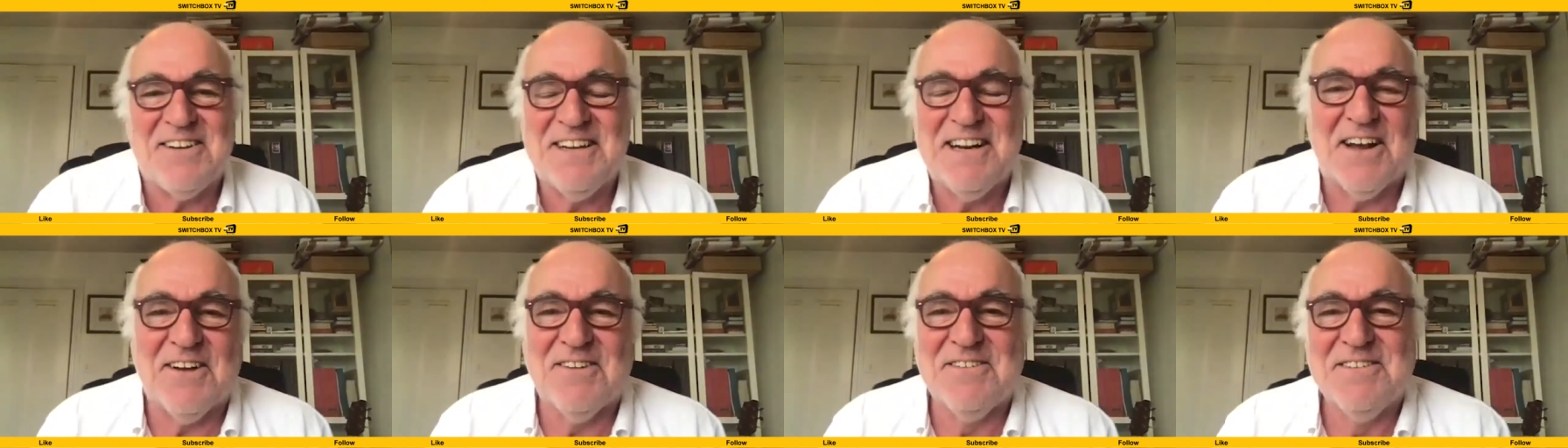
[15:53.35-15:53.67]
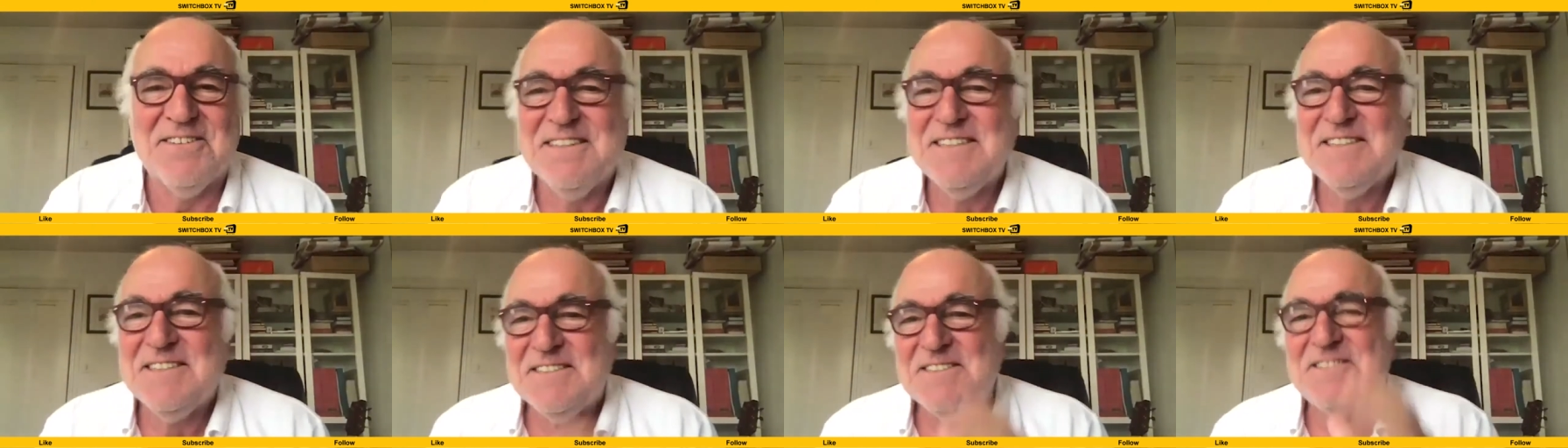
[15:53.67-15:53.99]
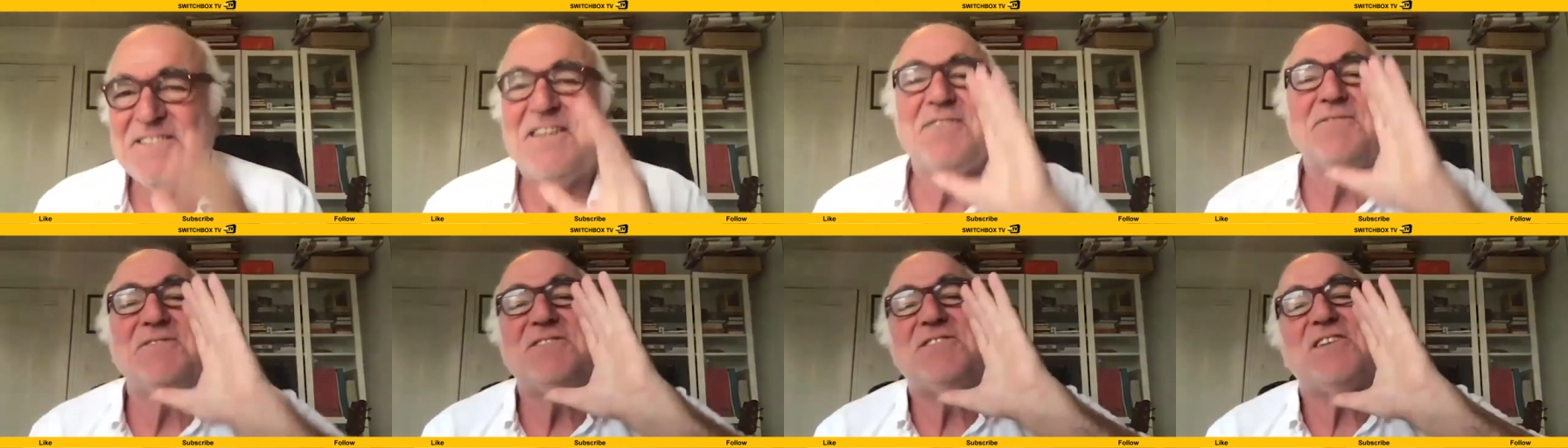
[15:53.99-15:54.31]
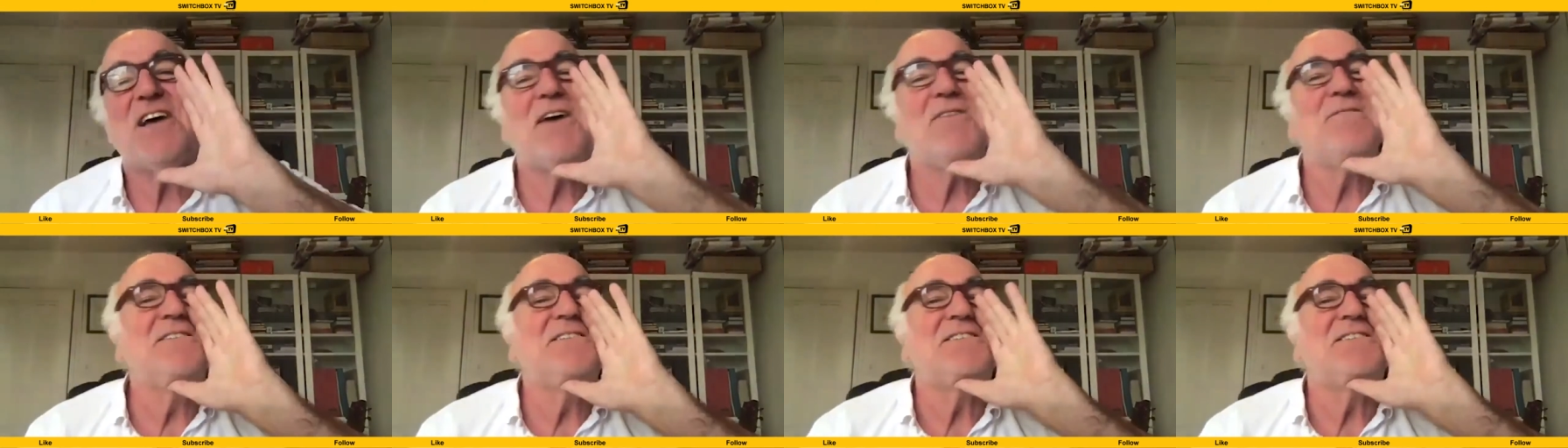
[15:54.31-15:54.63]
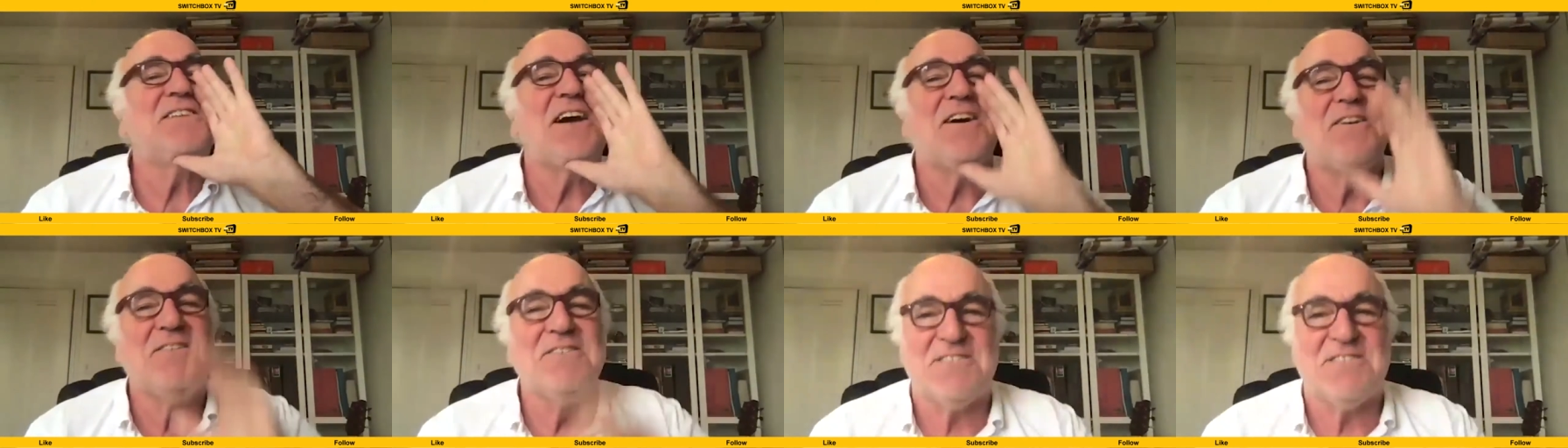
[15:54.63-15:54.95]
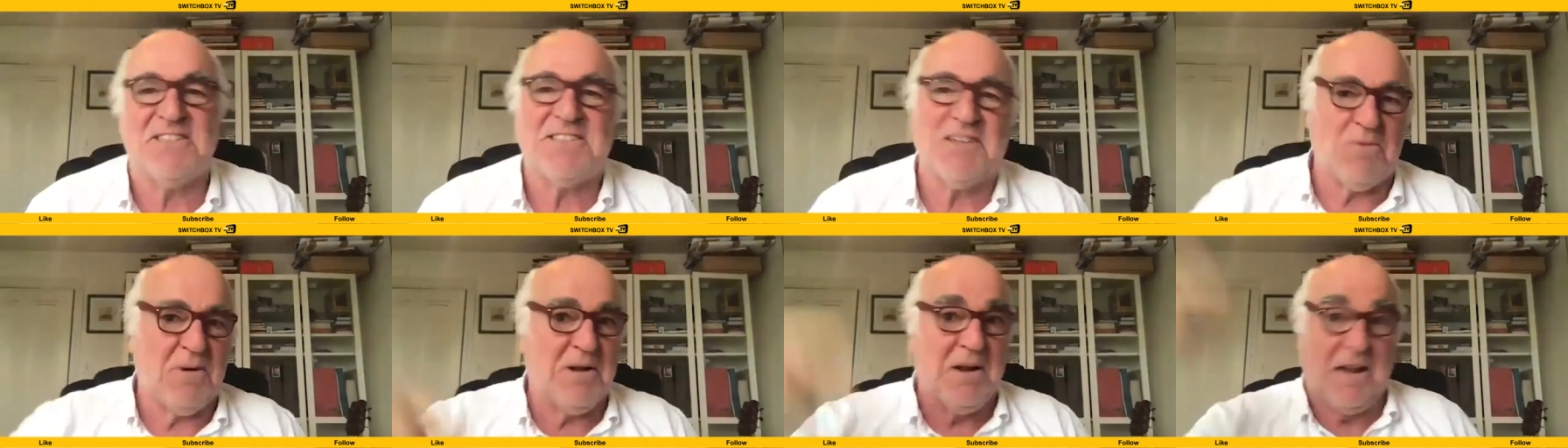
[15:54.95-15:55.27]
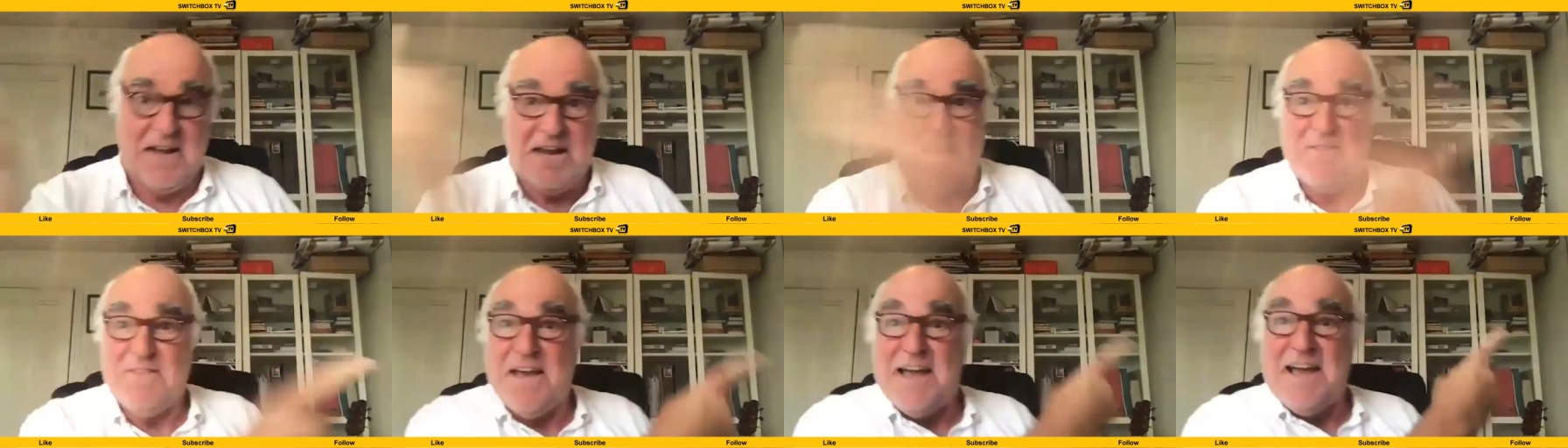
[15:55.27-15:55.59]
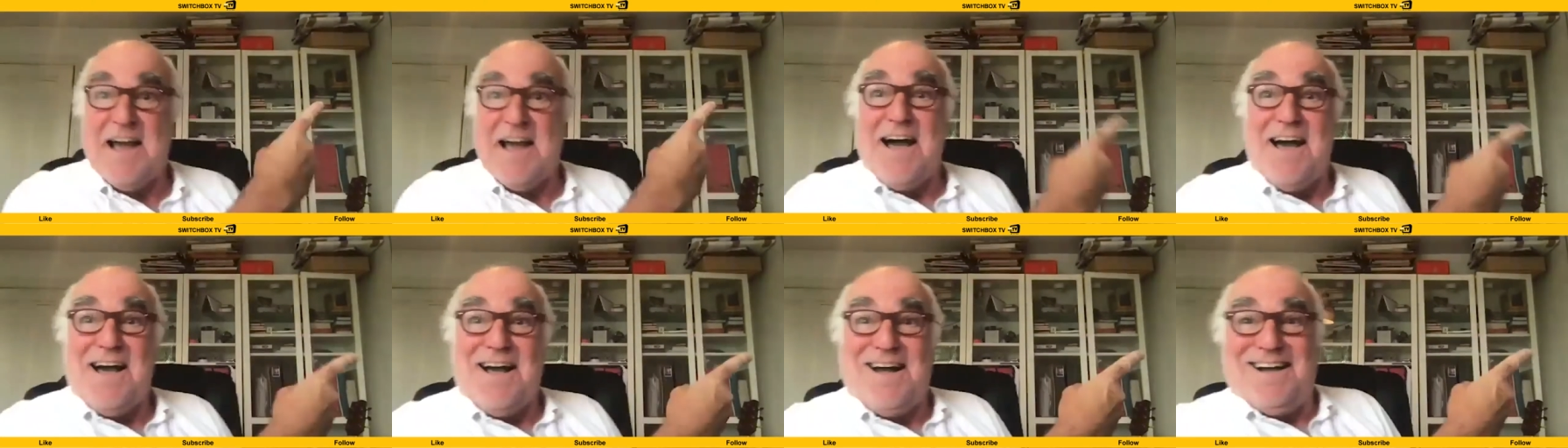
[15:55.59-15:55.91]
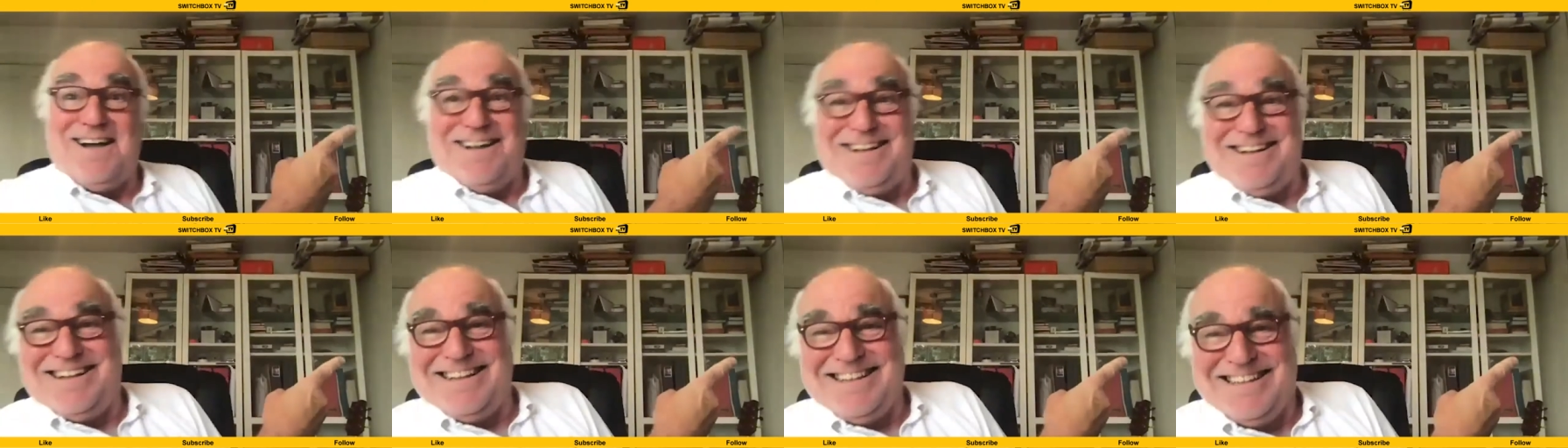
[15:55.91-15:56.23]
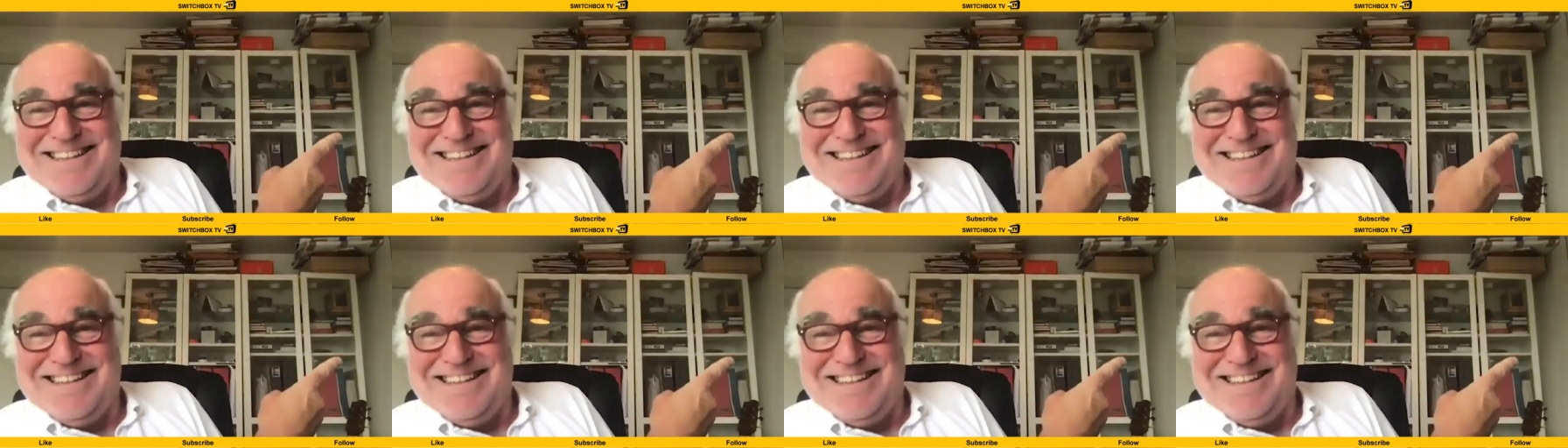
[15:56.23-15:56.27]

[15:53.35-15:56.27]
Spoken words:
the so and so's. I said, well, here they are.